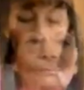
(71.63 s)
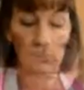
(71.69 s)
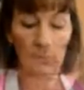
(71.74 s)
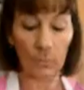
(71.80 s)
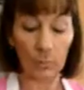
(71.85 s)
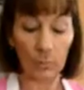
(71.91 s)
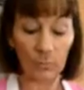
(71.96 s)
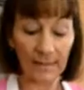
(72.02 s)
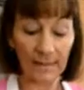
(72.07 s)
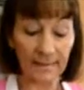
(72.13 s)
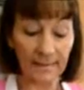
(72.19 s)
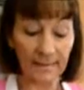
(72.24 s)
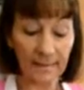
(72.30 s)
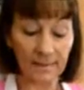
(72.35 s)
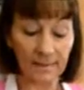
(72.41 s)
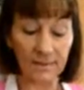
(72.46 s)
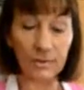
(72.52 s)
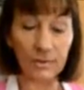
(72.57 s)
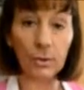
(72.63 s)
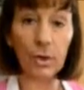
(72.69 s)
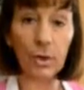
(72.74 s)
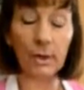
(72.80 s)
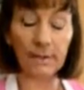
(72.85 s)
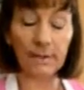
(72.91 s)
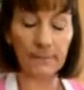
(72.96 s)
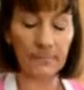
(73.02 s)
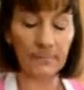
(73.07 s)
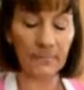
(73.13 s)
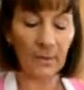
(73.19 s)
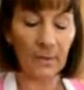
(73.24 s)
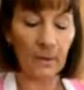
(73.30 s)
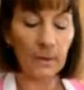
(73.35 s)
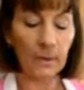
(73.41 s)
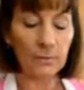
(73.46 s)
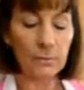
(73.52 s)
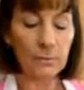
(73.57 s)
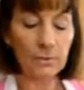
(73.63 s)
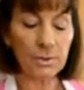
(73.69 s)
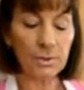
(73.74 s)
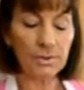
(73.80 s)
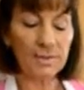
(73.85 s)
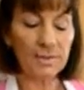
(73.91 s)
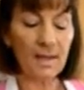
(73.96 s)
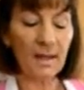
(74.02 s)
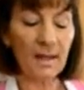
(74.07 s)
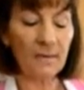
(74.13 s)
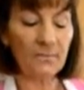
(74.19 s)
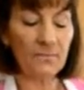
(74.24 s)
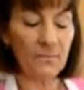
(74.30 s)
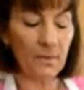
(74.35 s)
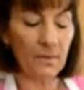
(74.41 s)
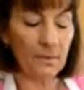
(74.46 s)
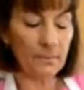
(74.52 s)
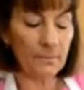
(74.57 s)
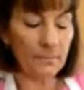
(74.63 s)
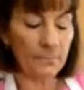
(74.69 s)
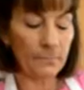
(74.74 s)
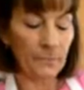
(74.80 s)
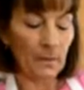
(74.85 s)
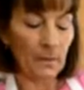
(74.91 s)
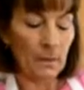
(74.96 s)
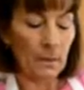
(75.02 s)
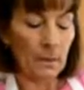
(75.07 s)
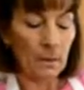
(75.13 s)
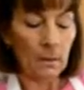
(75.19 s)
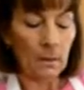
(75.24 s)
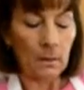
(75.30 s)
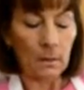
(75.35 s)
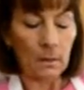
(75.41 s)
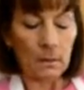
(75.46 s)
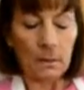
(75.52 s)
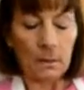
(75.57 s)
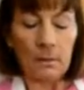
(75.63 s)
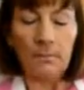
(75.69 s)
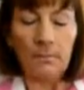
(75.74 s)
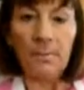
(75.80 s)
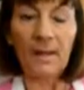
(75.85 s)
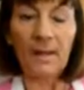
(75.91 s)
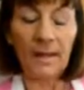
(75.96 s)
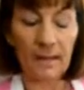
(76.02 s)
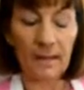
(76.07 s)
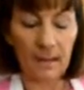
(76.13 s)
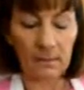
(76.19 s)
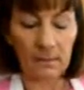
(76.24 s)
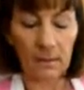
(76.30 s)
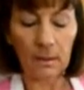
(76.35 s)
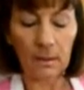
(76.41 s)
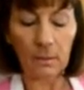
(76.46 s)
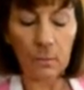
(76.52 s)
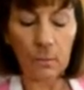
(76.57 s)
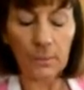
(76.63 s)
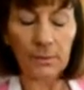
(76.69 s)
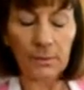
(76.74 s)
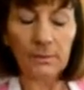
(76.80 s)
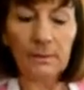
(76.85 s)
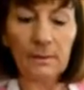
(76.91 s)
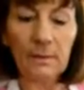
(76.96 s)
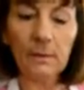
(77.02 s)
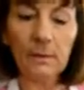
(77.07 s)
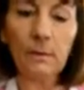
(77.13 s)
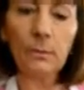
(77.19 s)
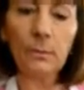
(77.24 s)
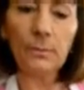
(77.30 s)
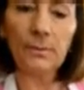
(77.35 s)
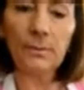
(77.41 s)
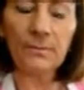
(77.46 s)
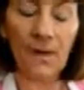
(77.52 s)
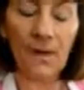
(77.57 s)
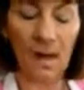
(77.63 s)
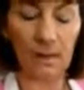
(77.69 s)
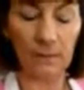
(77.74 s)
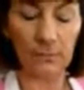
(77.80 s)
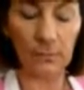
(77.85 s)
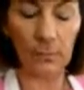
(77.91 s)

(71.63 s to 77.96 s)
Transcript: We're ready to get started. So I just have the pan with a little bit of olive